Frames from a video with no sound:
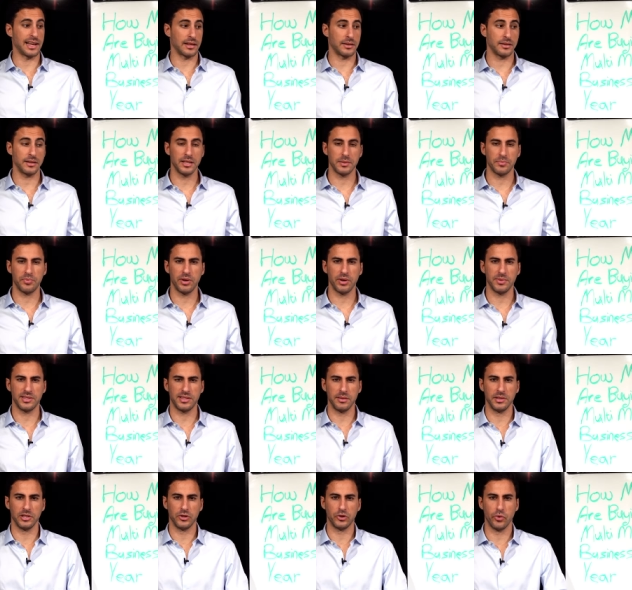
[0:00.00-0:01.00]
like it's pretty
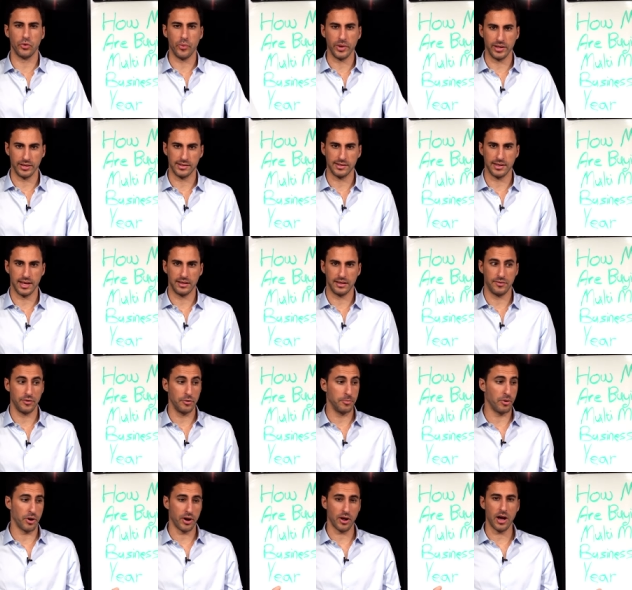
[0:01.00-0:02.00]
similar to real estate. If
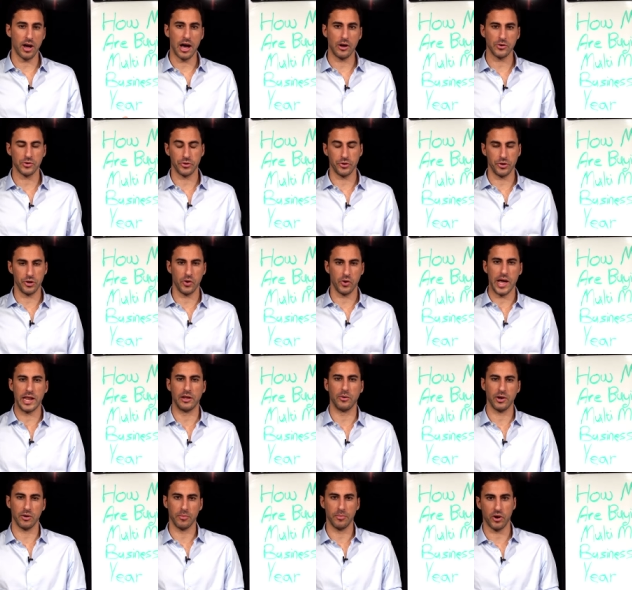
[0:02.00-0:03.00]
you bought a house or you know
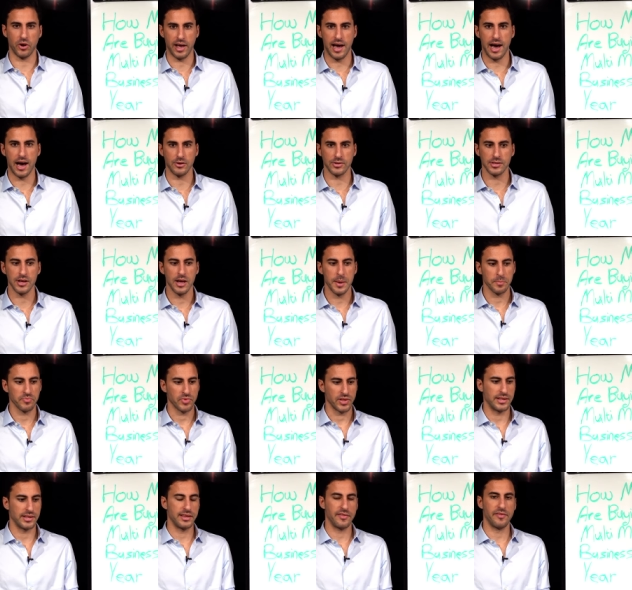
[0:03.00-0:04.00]
anyone who bought a house,
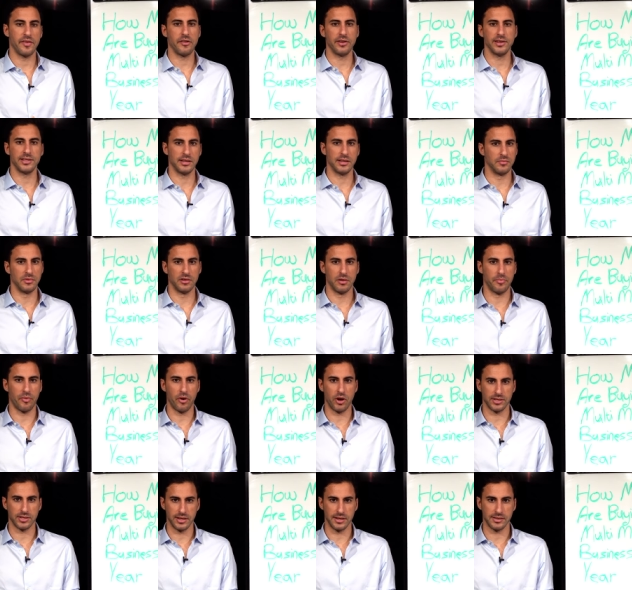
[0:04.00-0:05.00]
it's a very similar
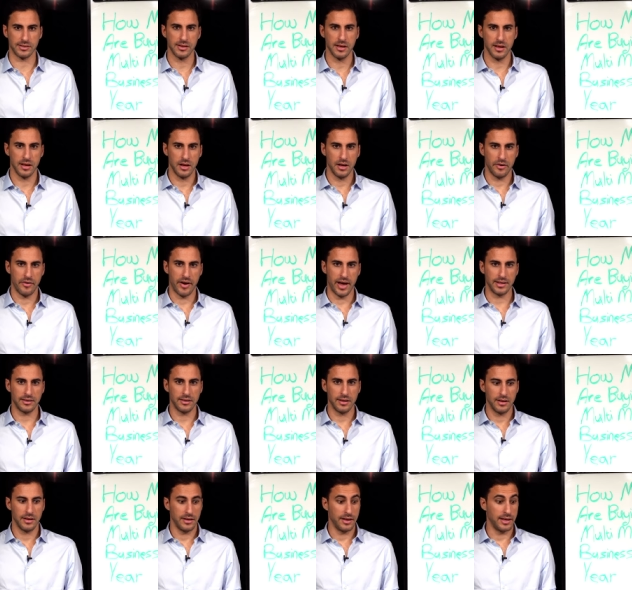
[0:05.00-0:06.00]
process, right?